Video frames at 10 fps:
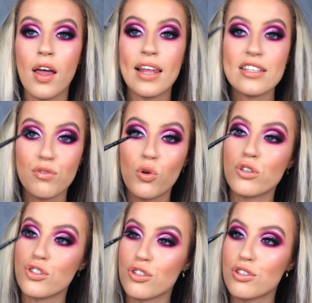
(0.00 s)
Unless, of
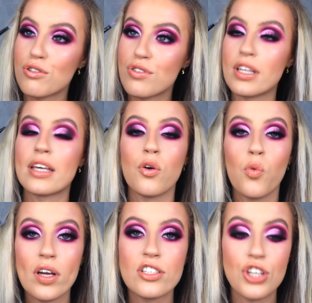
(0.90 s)
course, you're using like a
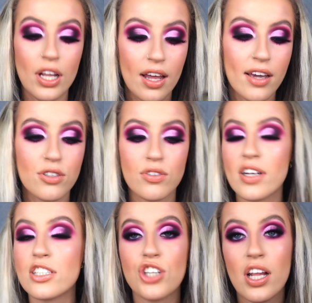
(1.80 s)
white gel liner or
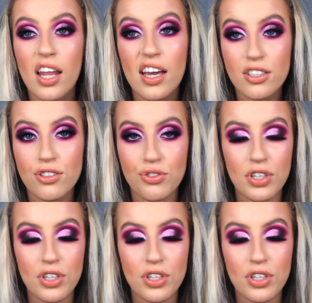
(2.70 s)
any gel liners,